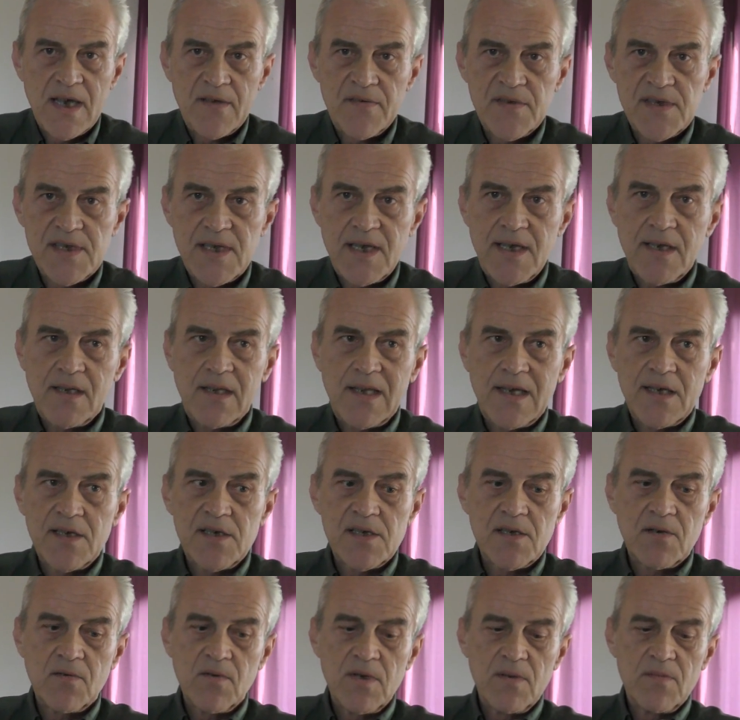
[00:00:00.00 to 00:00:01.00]
I've said, like
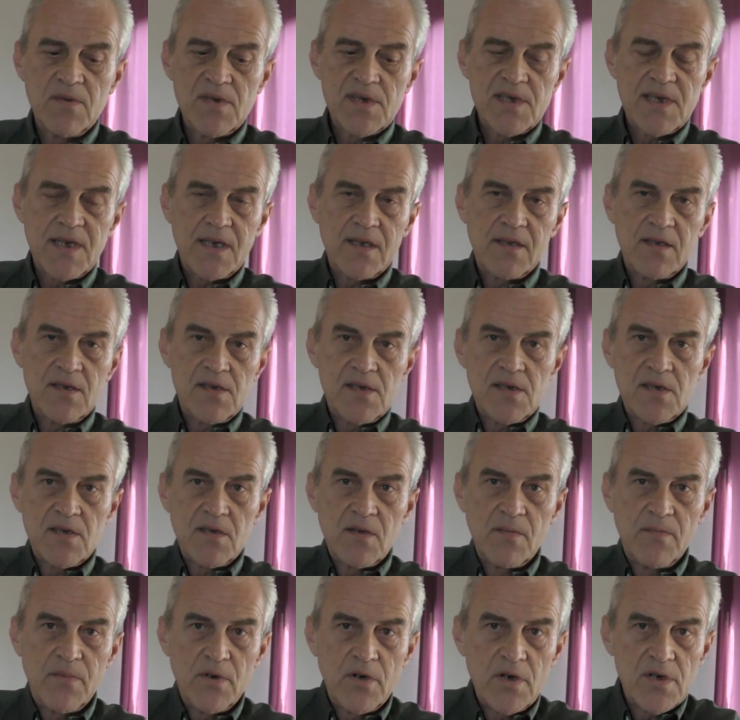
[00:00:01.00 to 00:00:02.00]
Strieber said, this is
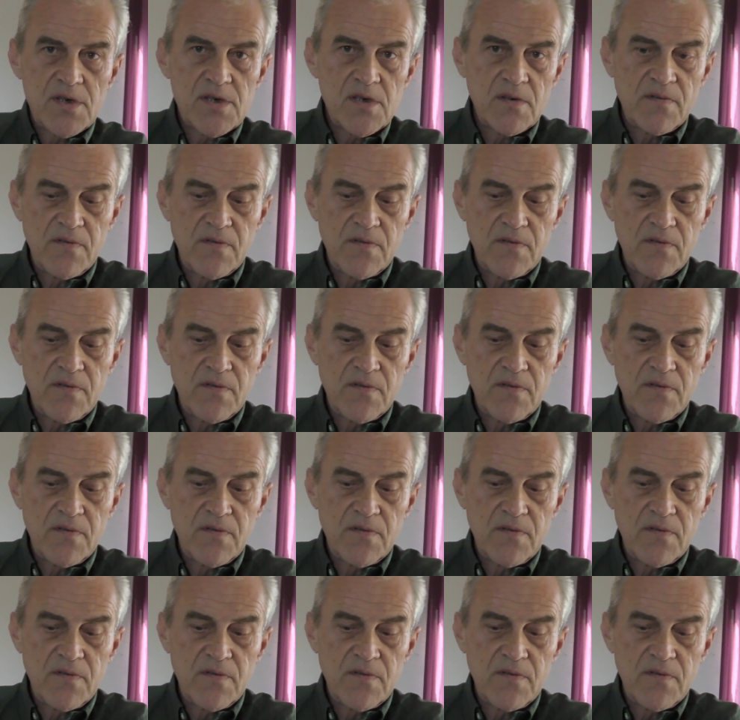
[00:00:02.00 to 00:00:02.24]
the birth